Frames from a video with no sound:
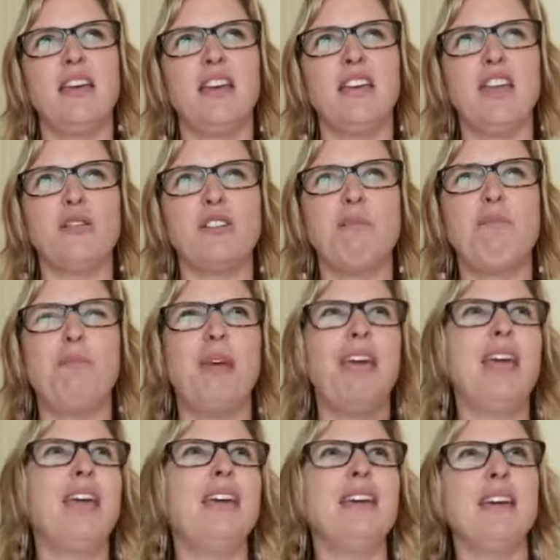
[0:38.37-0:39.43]
you know, it's a
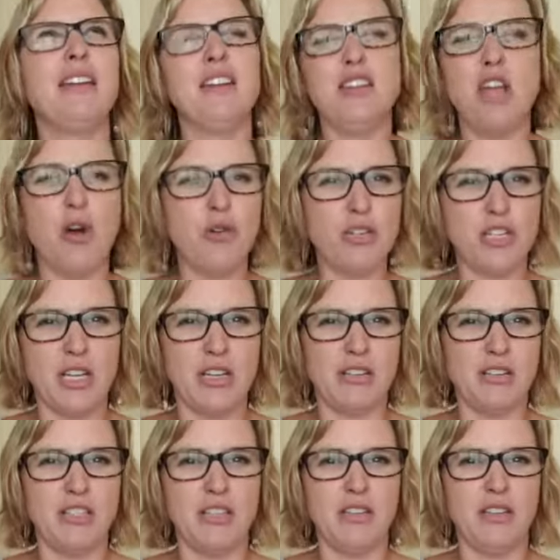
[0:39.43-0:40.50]
big
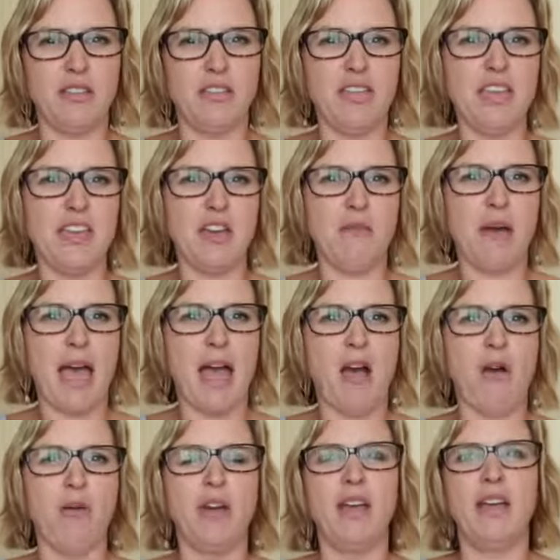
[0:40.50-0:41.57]
notion to think
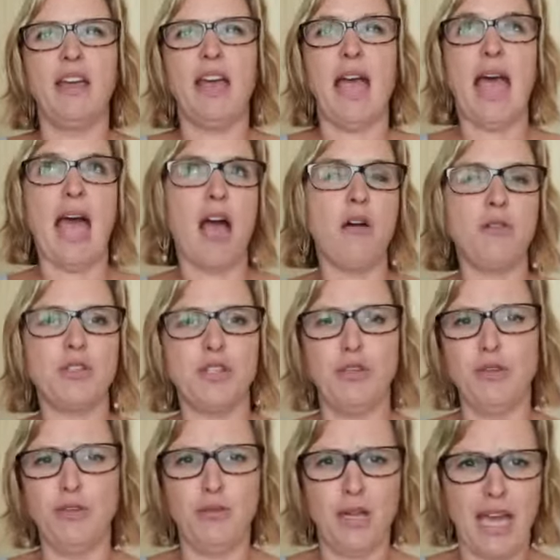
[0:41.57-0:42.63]
about how
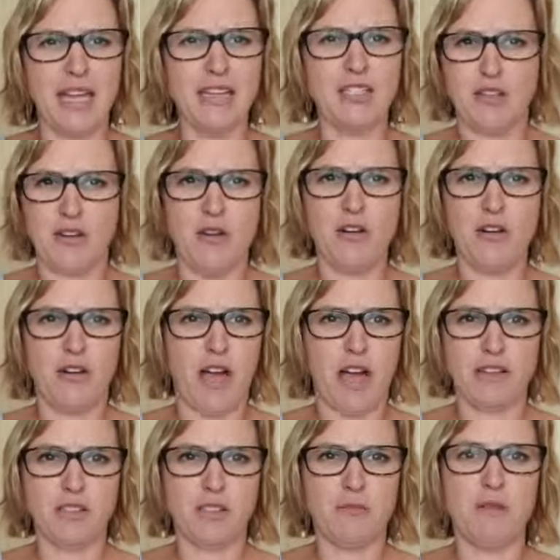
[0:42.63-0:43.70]
to get to know your
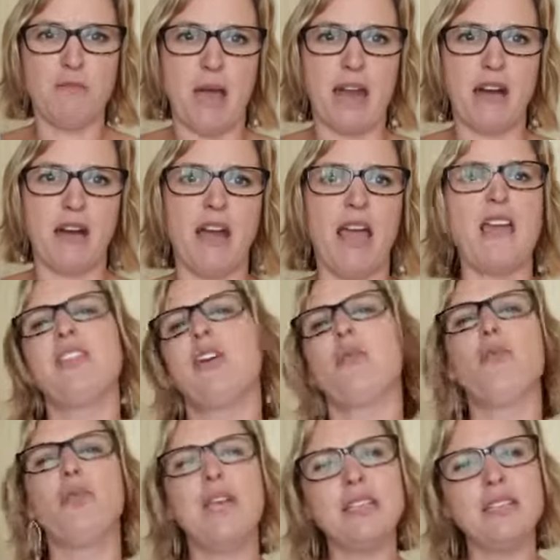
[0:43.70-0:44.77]
customer better. And the
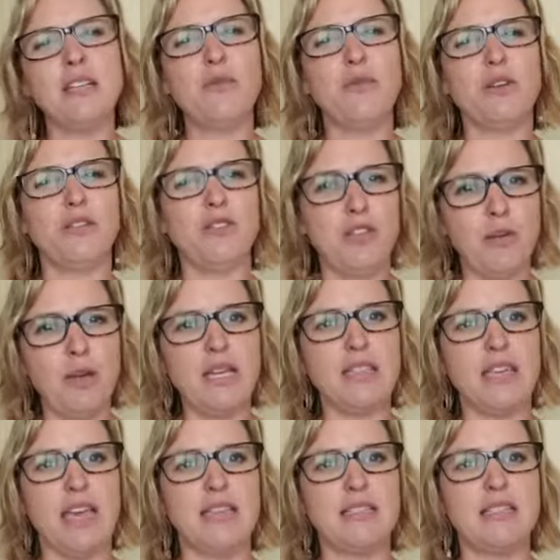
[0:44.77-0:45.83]
reason we're doing
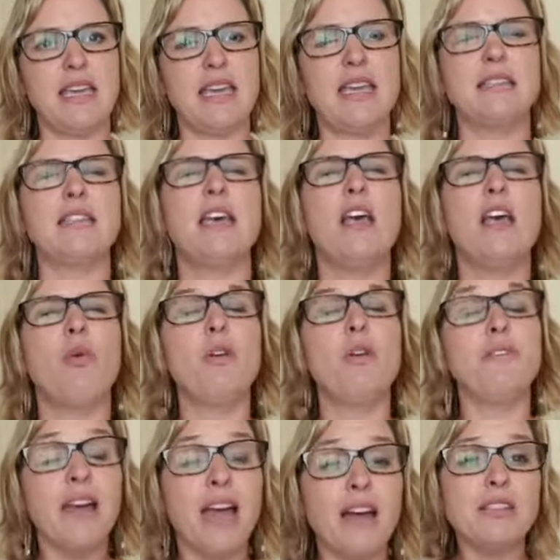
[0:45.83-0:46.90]
this is we
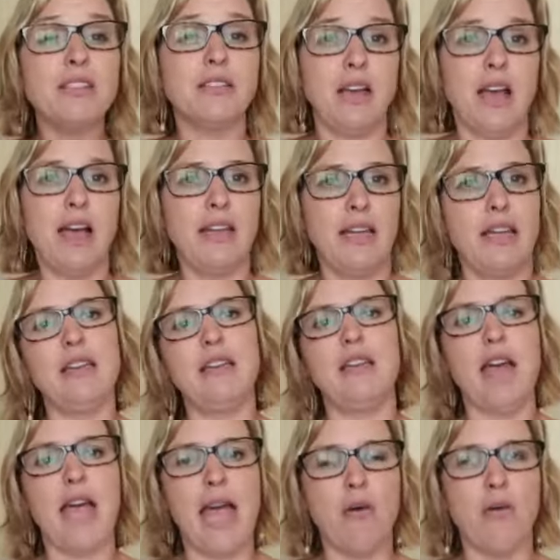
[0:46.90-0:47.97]
found a lot in
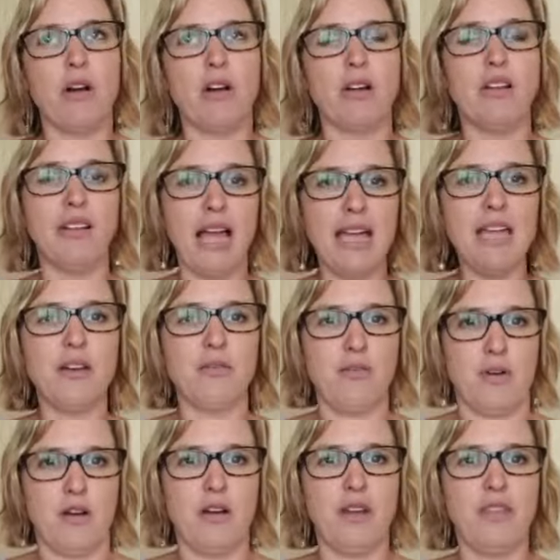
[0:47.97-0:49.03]
our client
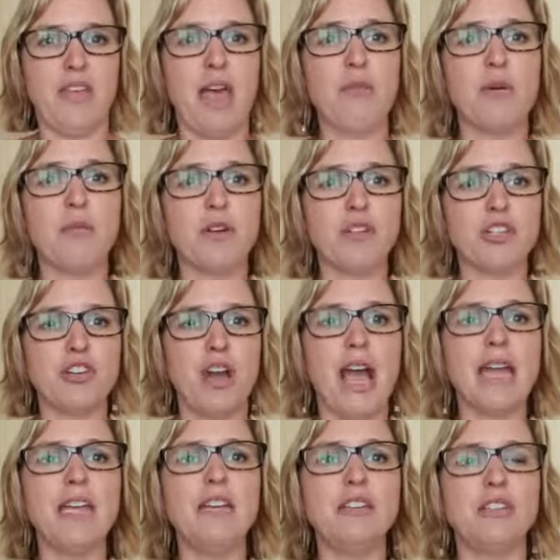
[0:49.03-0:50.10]
work that when we're
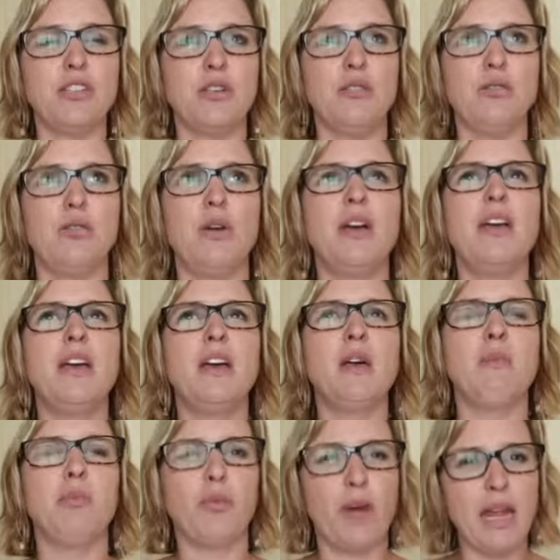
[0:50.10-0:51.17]
trying to
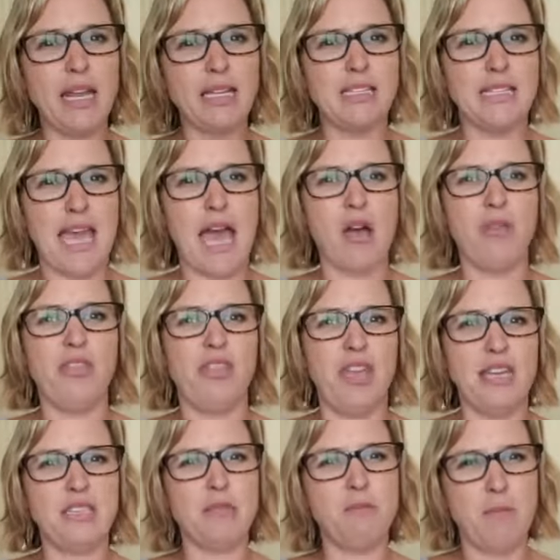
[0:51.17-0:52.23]
break down
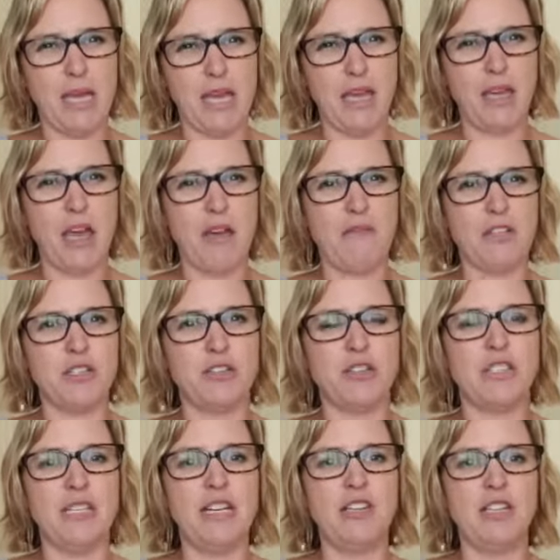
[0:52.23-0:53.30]
this big of a
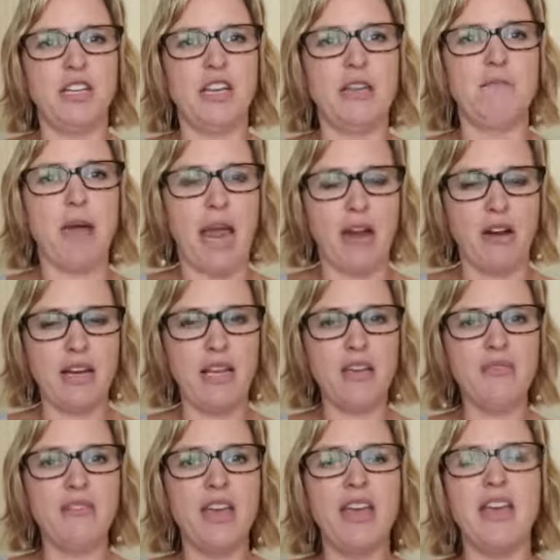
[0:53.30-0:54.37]
strategic
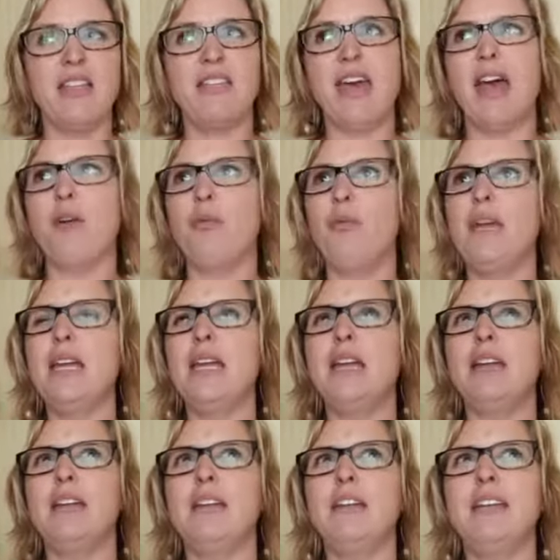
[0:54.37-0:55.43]
imperative, that
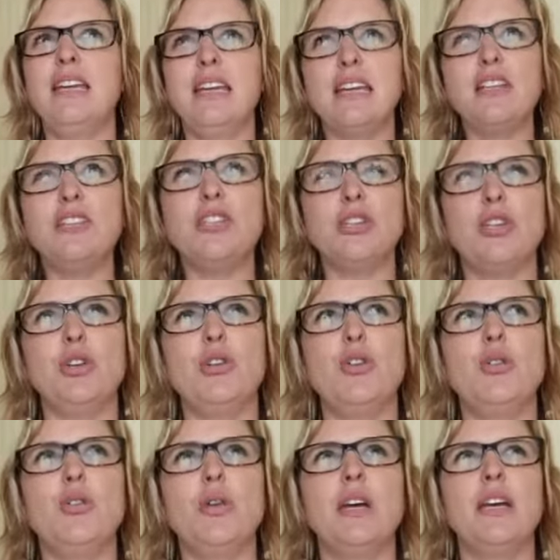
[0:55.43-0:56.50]
we needed
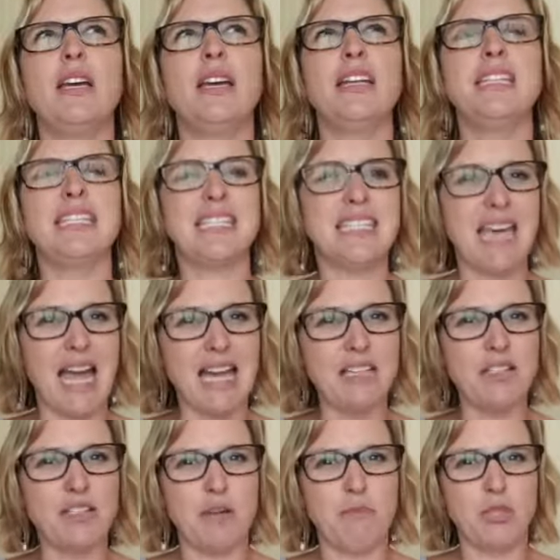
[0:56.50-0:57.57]
to
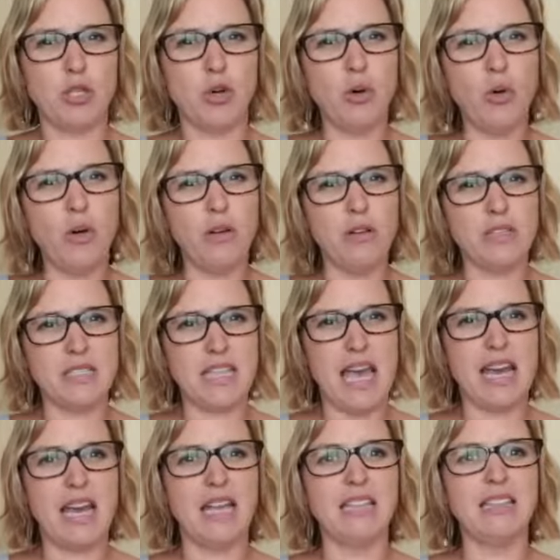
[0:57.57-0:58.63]
design some tools
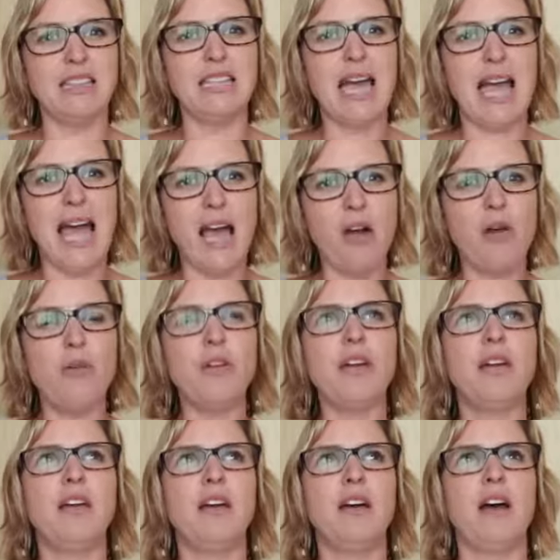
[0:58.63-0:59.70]
that allowed
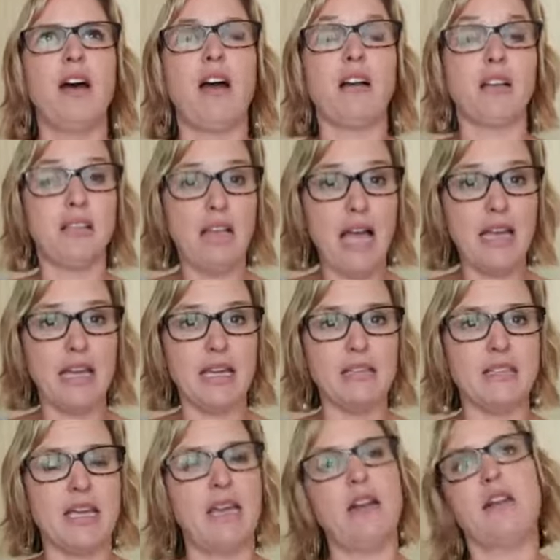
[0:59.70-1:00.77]
our
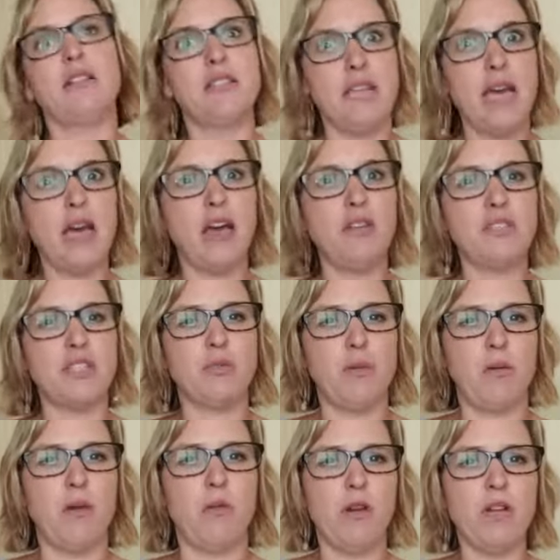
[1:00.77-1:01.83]
clients and ourselves, as we
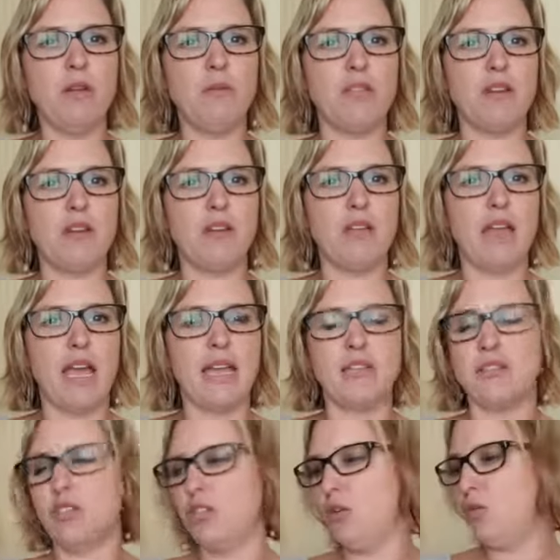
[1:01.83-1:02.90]
were working with our
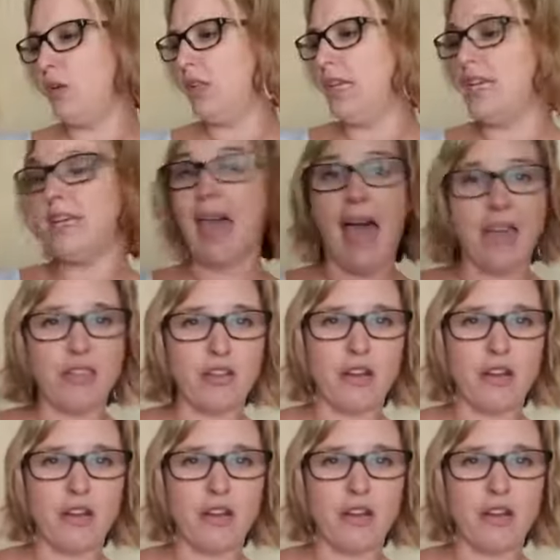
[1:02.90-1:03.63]
clients, to really gather